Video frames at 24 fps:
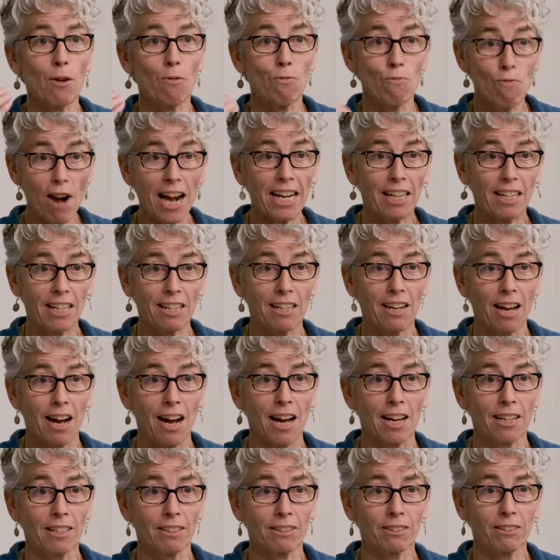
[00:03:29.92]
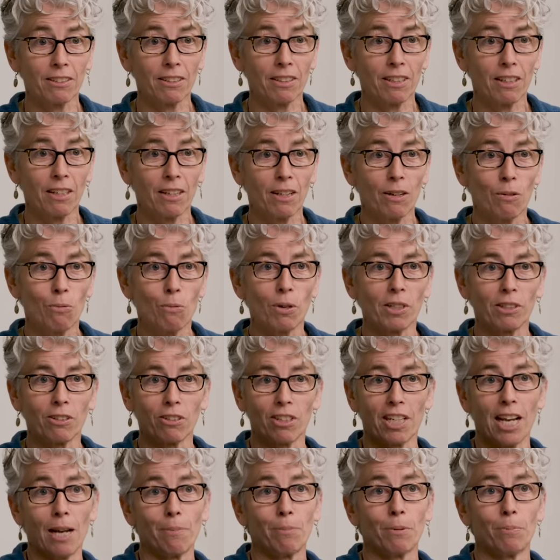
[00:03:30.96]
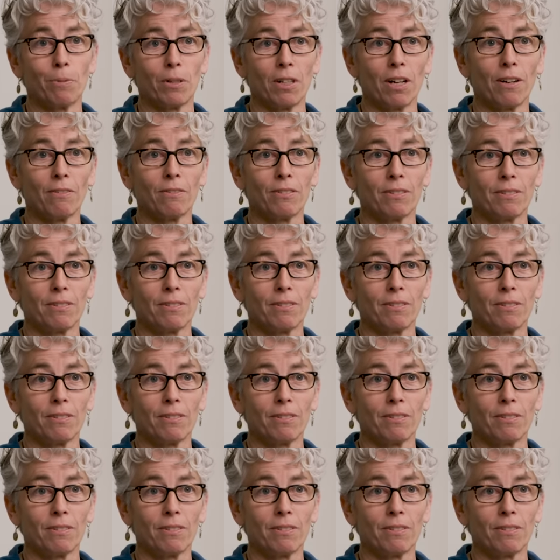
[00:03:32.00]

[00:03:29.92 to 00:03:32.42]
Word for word: recognize what they're capable of.